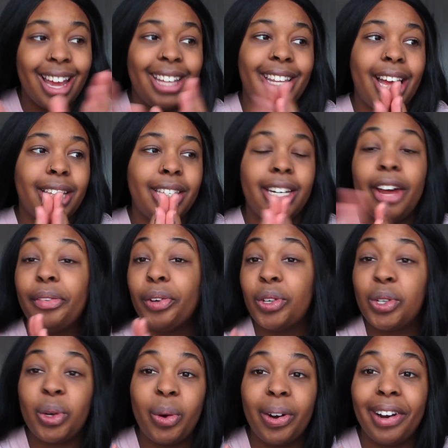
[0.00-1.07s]
And that's another
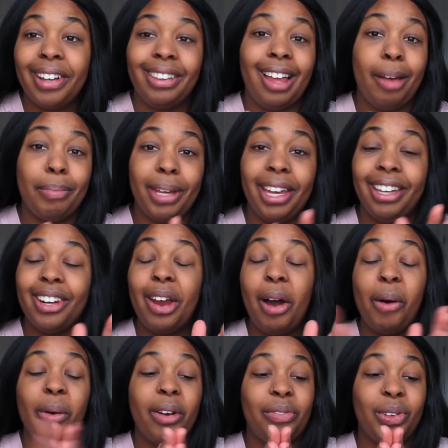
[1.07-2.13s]
story. Let me
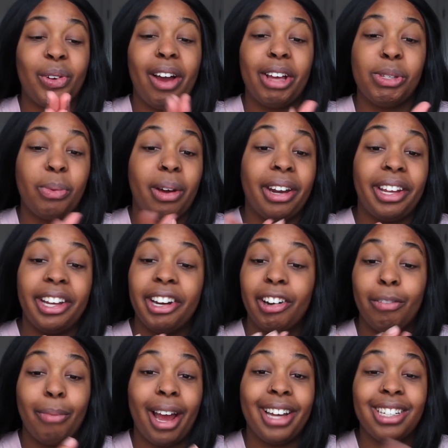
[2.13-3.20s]
know if you guys want to
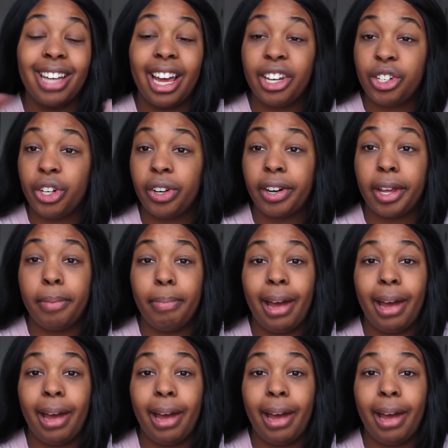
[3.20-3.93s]
hear my debt journey.